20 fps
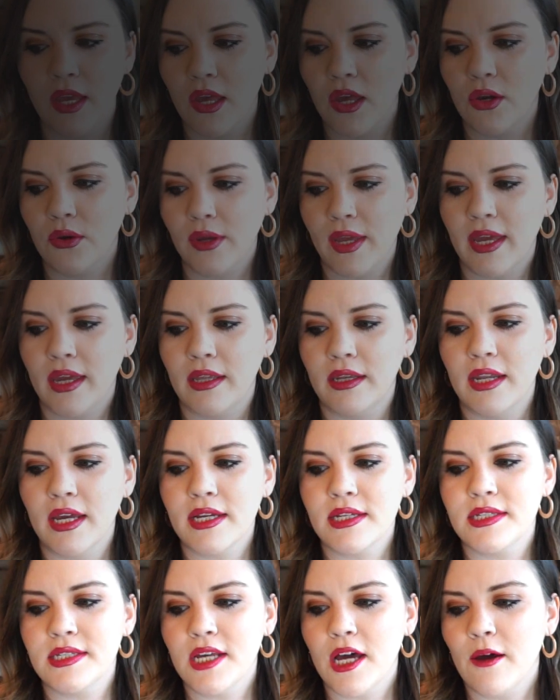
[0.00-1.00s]
Okay,
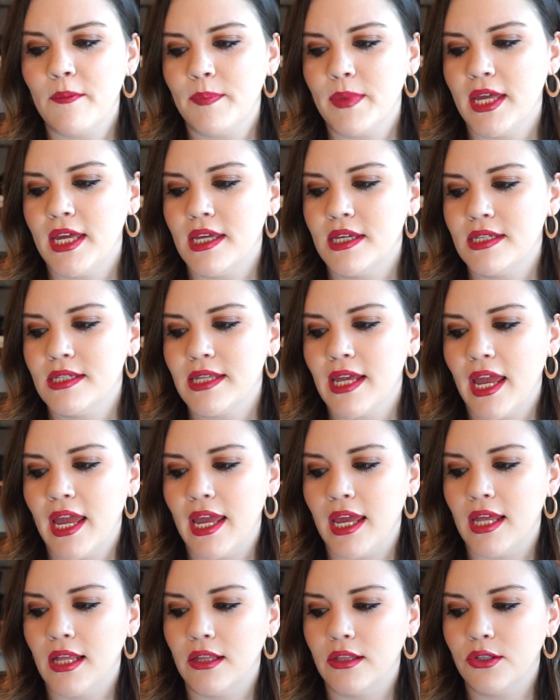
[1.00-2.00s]
next up is
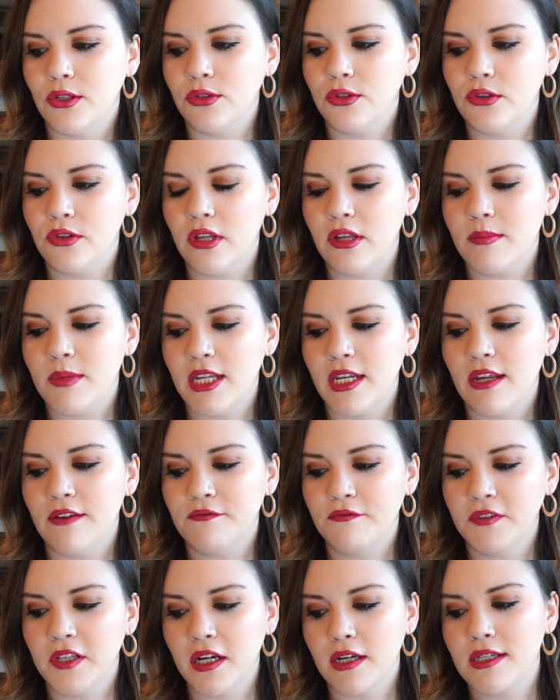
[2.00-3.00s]
a Lululemon
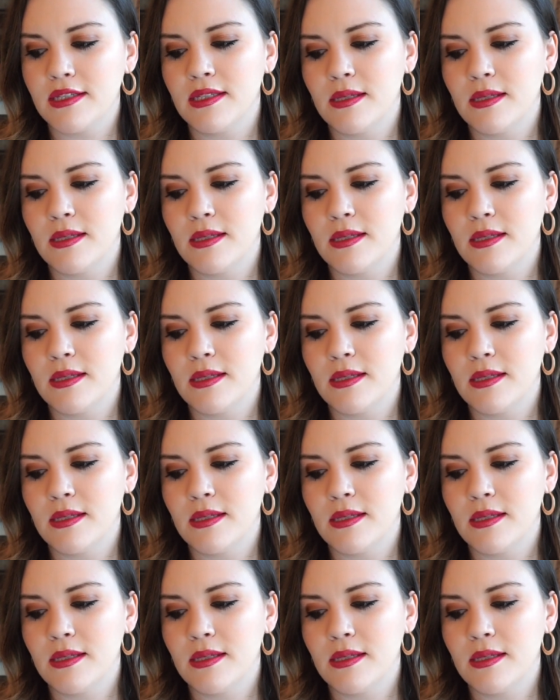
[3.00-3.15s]
Influx